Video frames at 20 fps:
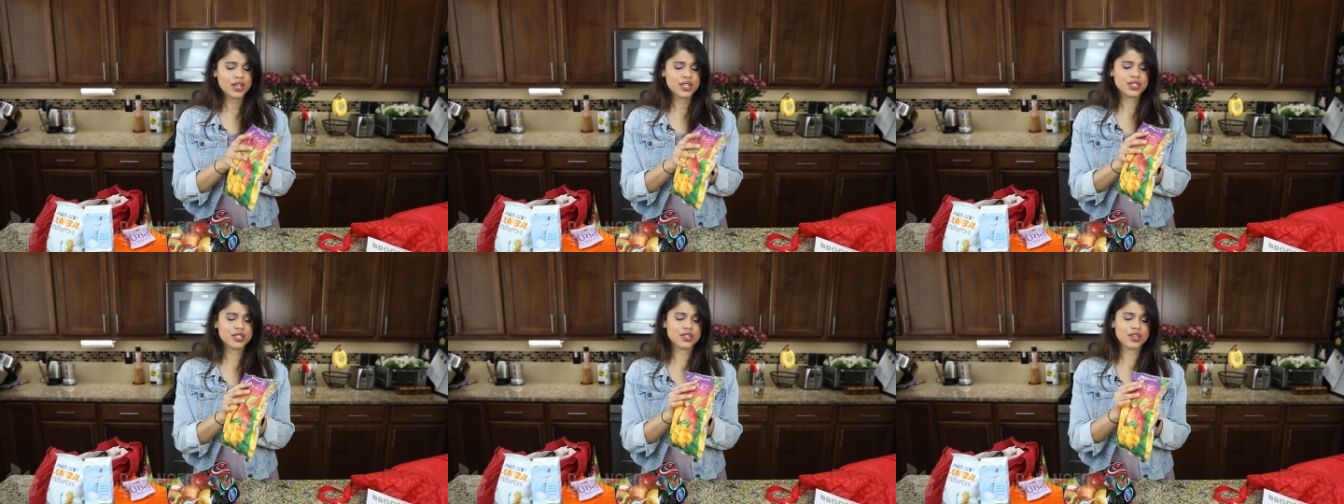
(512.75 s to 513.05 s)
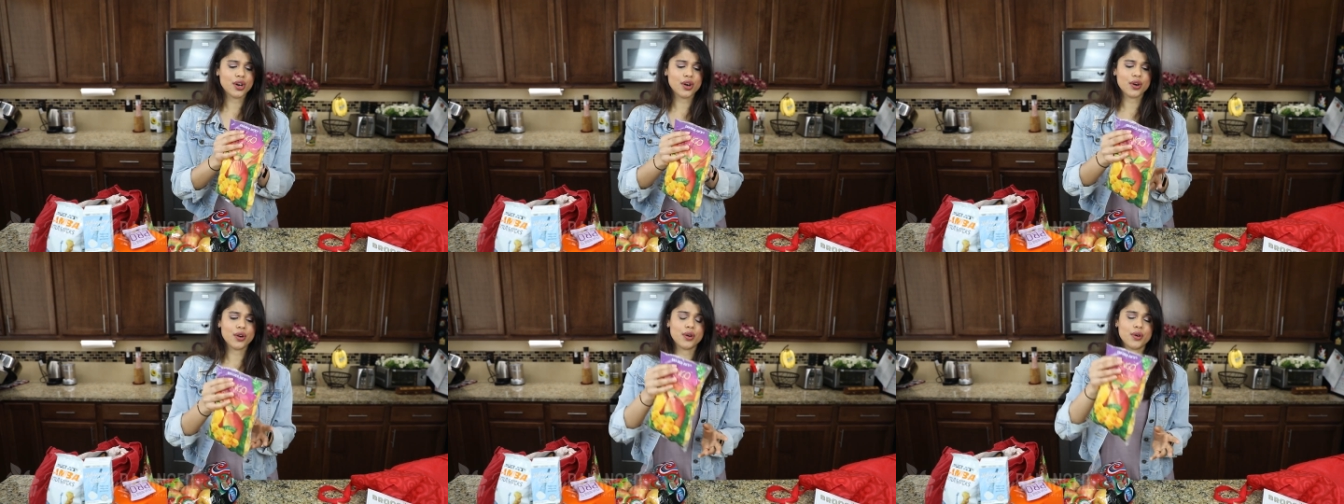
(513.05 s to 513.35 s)

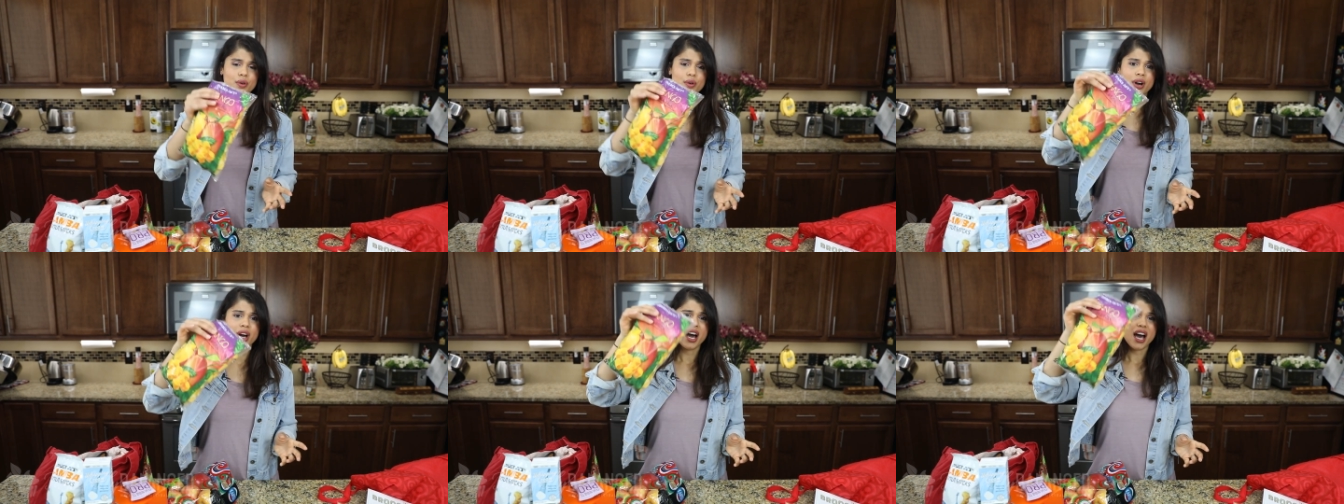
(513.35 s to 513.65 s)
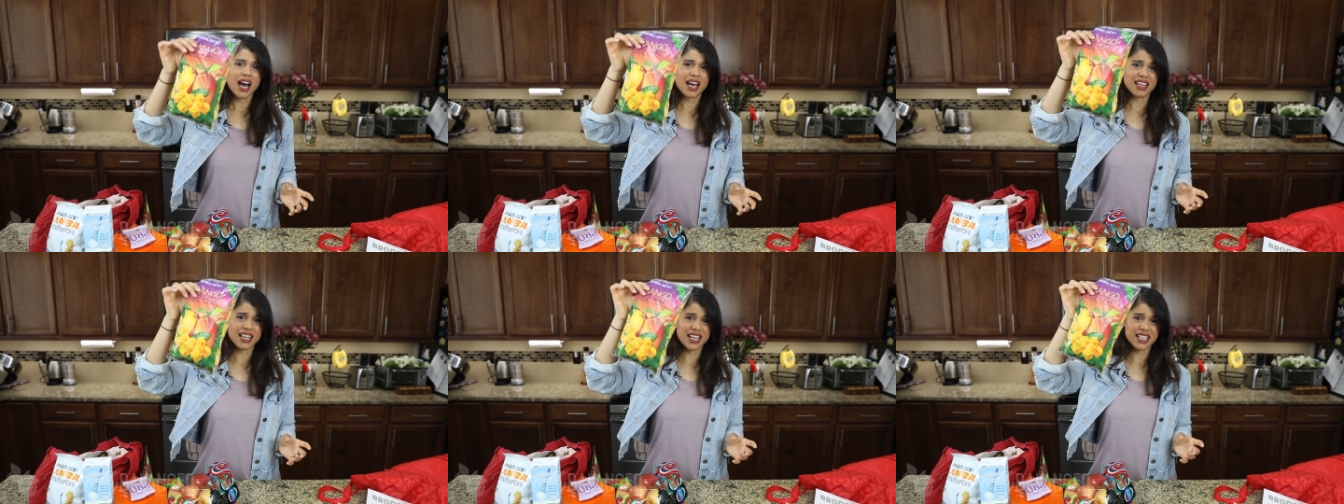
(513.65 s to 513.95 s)
So
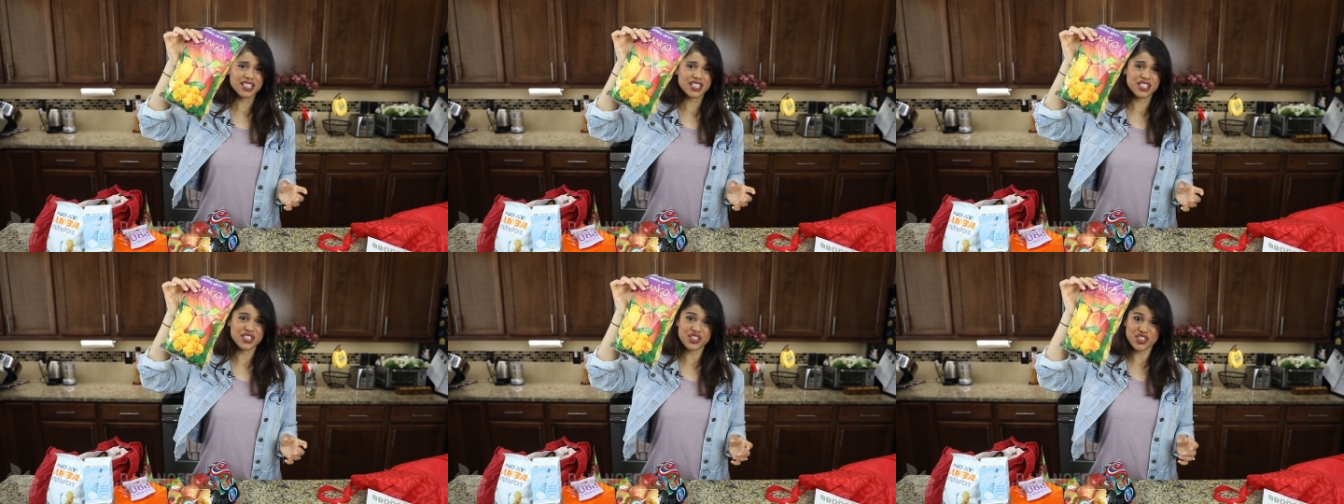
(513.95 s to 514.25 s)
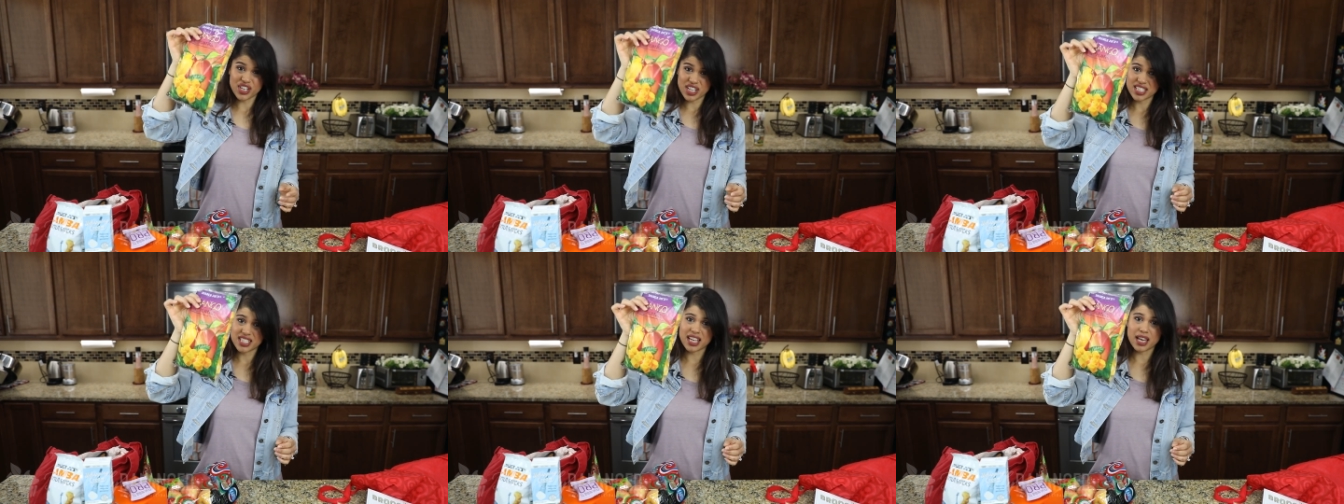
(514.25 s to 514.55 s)
I like to
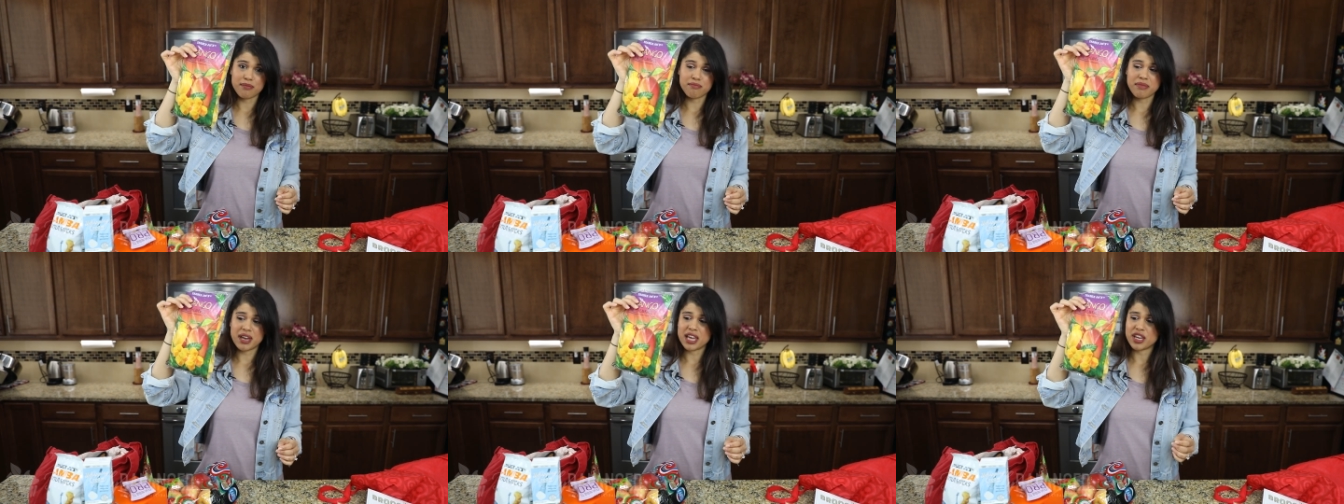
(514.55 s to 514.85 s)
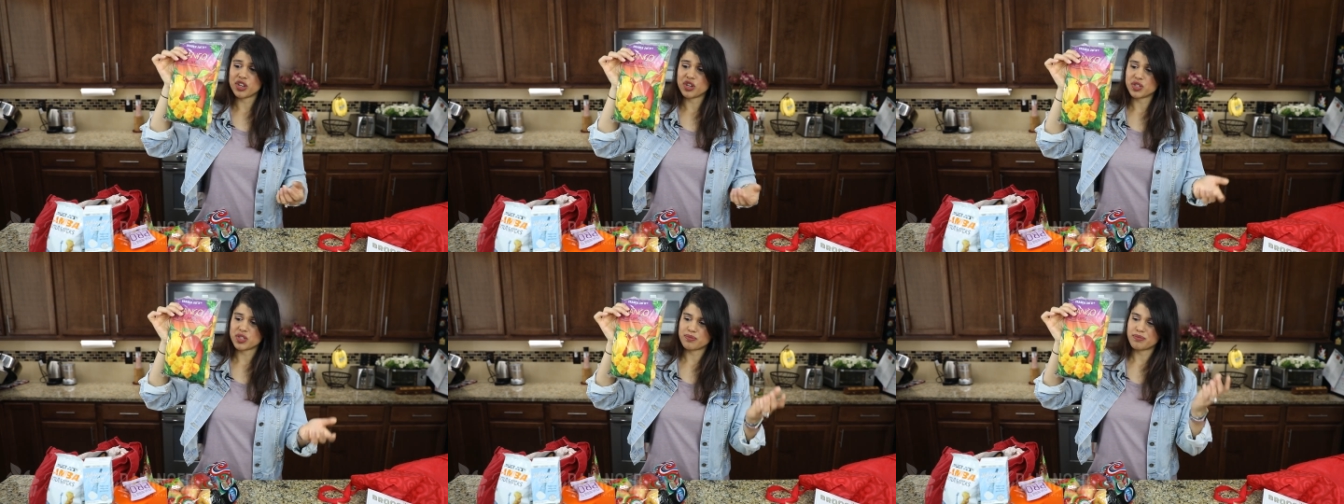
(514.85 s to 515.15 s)
just get
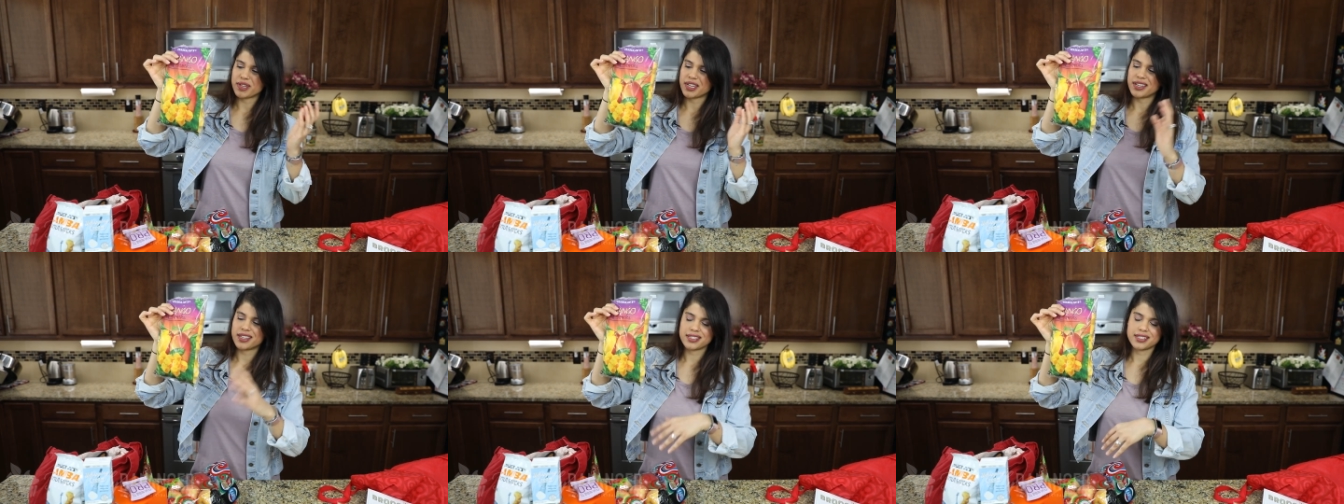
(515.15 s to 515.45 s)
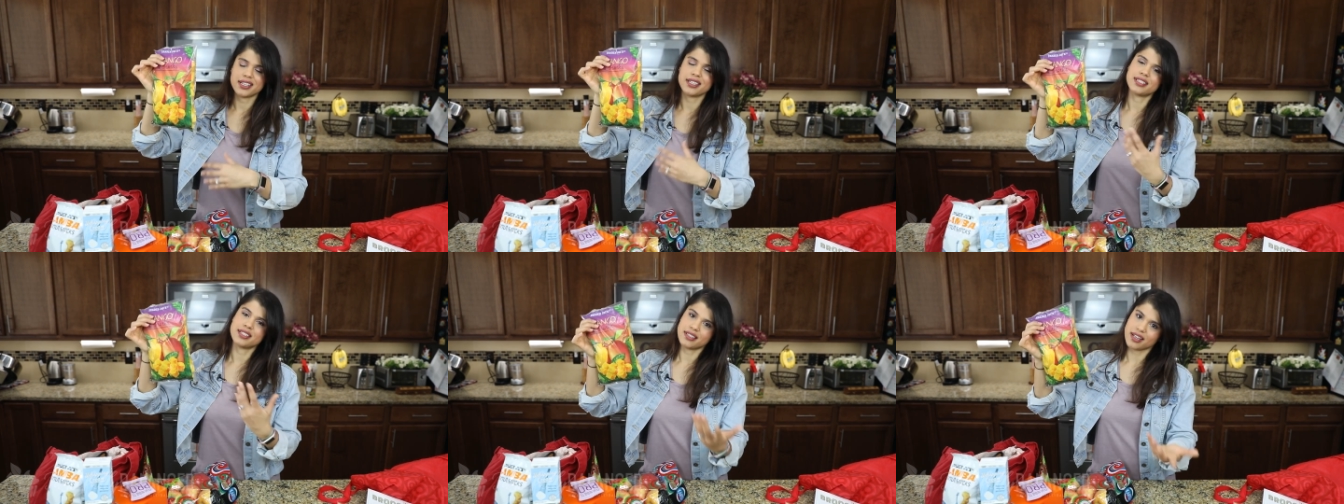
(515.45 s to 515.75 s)
mangoes
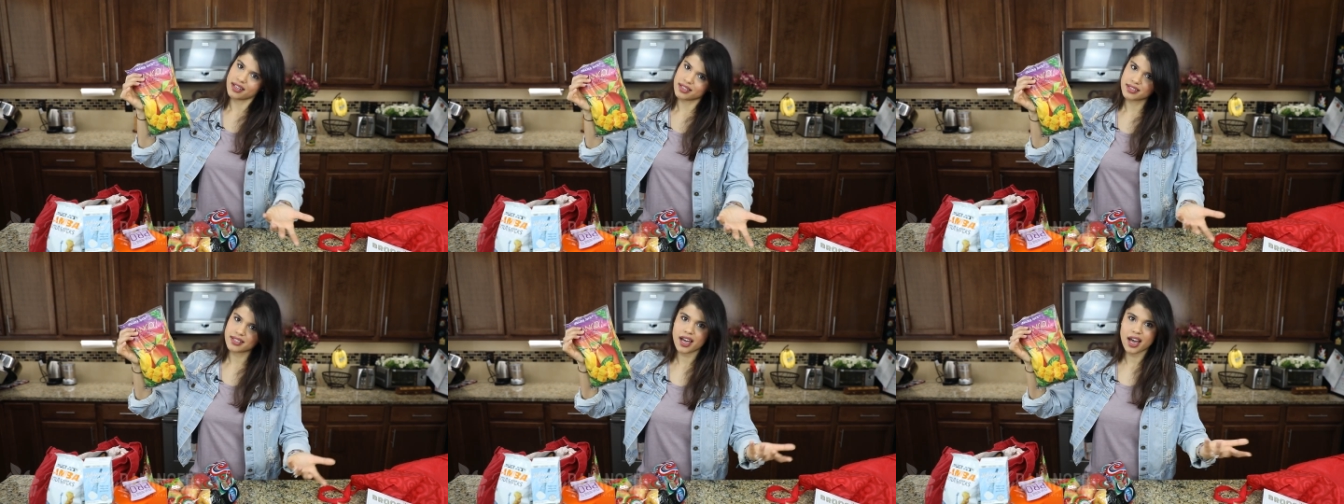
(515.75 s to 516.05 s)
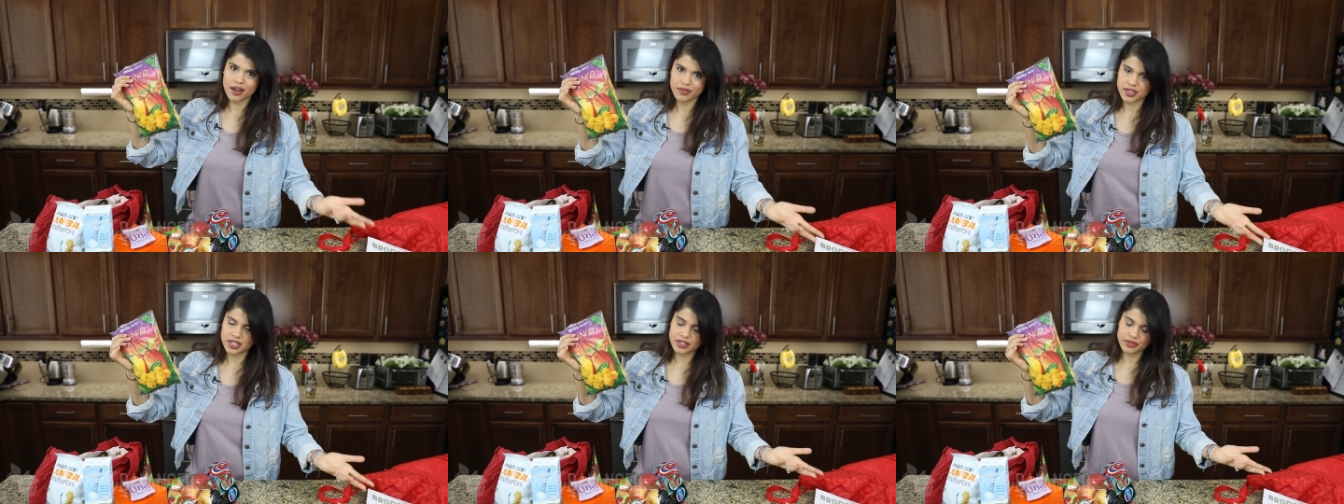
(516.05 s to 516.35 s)
because it does
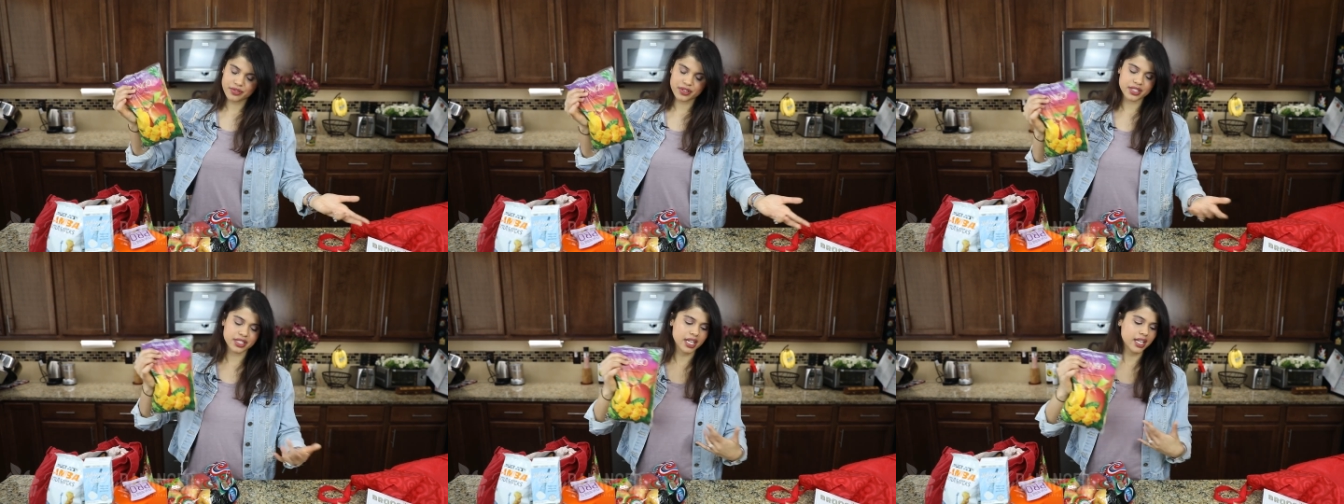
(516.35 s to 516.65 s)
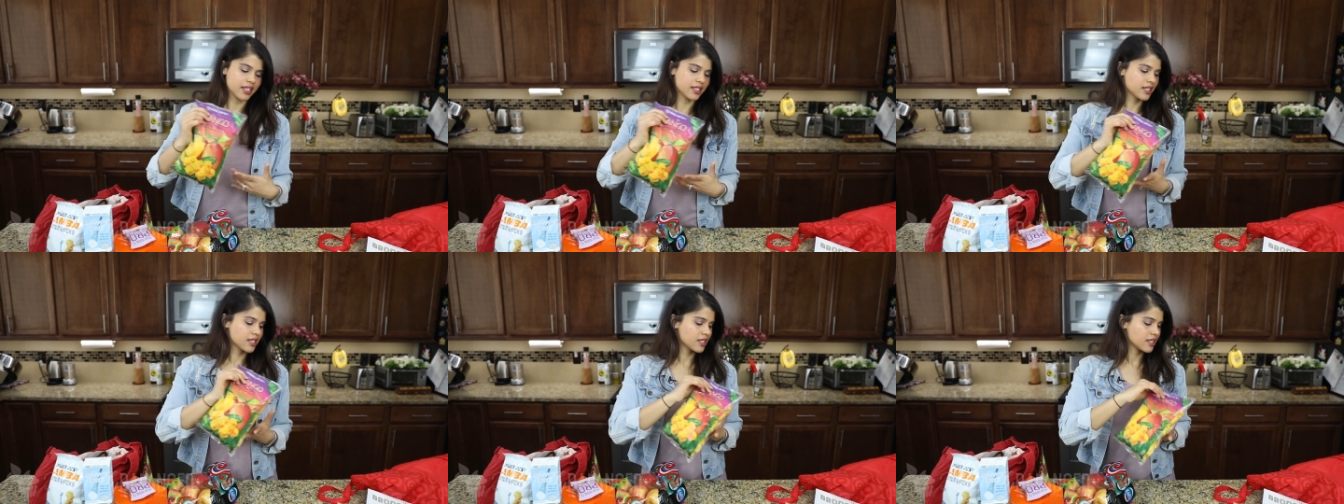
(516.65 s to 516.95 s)
have a different
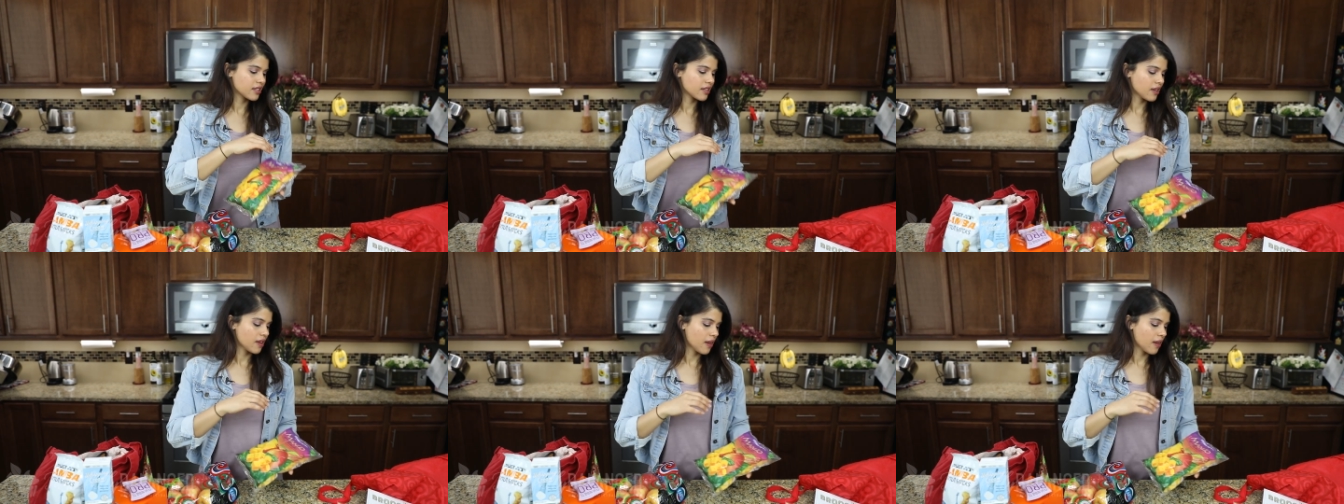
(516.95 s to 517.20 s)
taste.